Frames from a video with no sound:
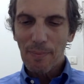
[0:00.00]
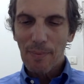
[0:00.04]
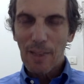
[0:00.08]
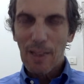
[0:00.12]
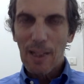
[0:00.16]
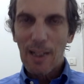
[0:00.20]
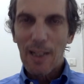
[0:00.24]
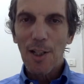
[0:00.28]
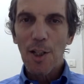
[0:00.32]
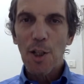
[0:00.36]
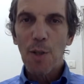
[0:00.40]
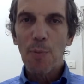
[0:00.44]

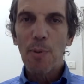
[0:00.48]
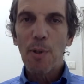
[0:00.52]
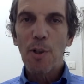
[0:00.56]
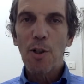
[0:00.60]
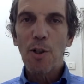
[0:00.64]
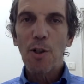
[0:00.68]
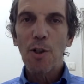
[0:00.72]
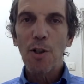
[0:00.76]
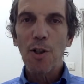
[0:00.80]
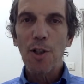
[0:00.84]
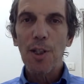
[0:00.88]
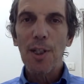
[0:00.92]
Kind of
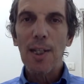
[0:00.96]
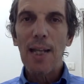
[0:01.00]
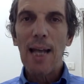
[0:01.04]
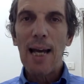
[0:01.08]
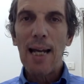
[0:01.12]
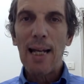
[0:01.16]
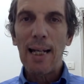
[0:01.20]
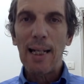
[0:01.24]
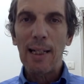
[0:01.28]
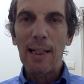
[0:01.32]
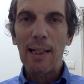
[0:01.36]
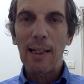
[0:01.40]
spiritual
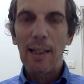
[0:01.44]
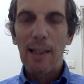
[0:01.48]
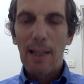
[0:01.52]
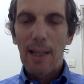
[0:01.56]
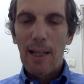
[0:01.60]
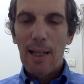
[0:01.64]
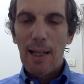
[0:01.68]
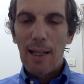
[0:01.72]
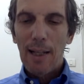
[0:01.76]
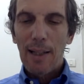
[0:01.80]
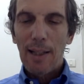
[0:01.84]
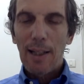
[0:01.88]
static
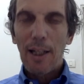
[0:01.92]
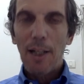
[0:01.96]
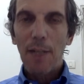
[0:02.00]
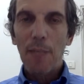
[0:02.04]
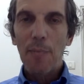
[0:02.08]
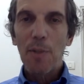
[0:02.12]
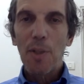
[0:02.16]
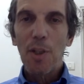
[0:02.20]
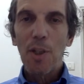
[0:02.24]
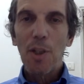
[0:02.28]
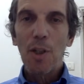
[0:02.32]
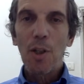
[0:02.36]
that
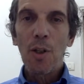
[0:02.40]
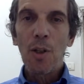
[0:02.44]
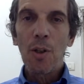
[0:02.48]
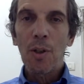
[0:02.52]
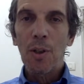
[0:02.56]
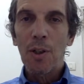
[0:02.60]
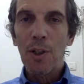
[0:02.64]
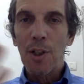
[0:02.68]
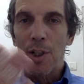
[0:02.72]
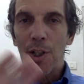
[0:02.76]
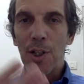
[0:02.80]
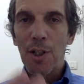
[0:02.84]

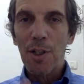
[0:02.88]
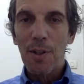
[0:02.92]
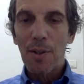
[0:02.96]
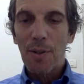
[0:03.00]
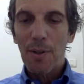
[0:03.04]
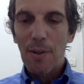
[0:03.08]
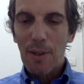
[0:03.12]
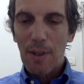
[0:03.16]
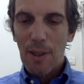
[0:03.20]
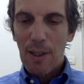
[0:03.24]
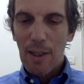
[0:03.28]
obscures